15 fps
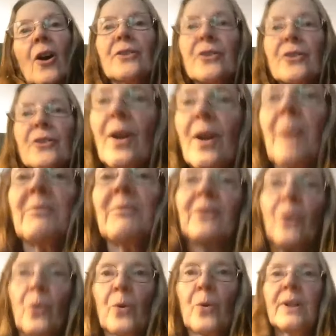just grabbed the
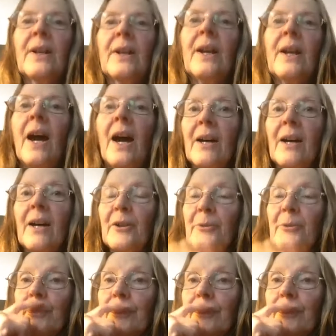cord,
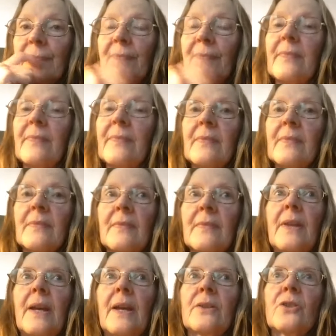
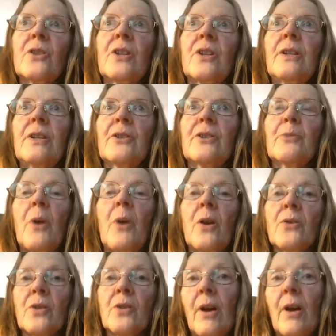that she is
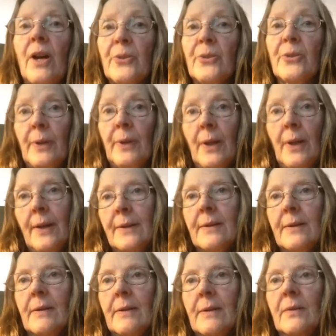partially
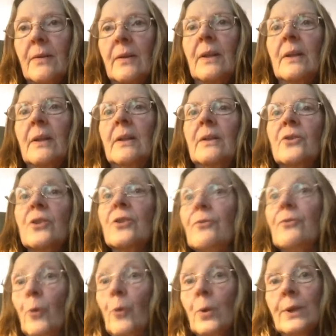hospitalized. Mm-hmm. She's
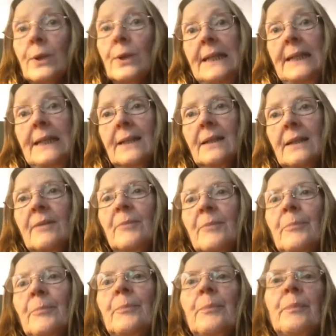14.
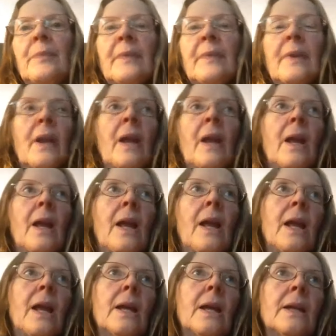
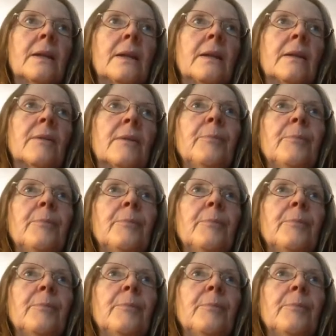And